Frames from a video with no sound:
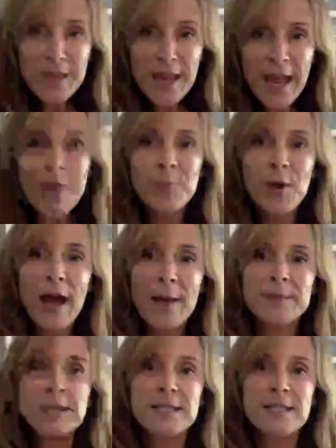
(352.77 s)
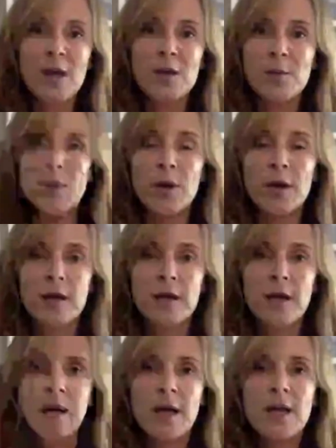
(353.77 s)
and perhaps sell the book.
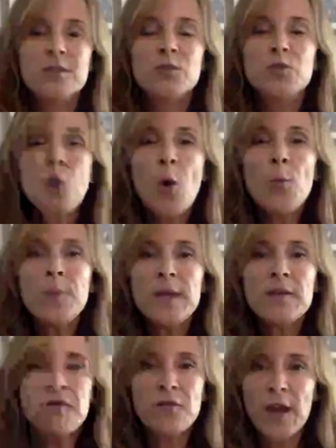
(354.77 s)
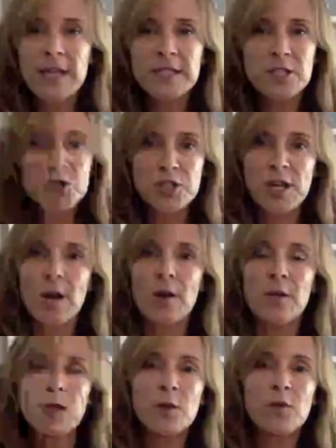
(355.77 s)
So don't be afraid to share
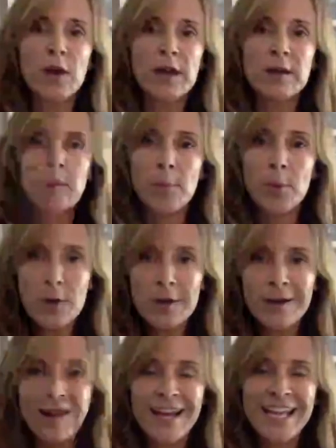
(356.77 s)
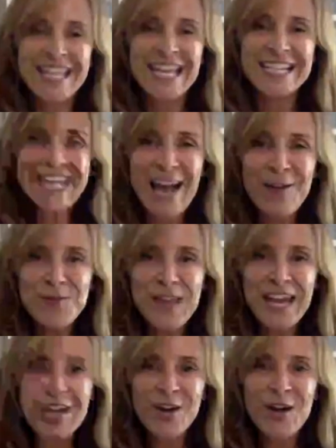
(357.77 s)
that you've written a book, that it's out
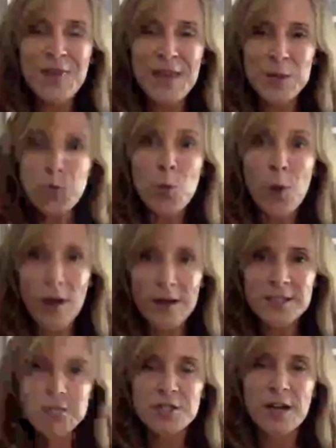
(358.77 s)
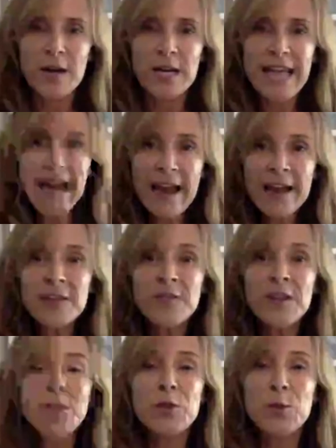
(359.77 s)
there, and that you want to share it. That kind of
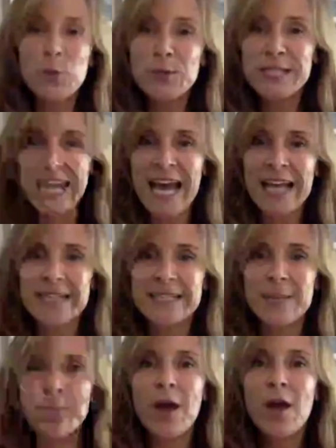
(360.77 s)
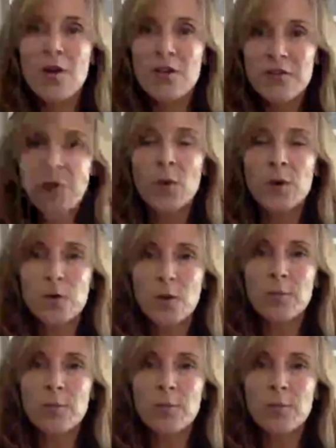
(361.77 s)
enthusiasm for your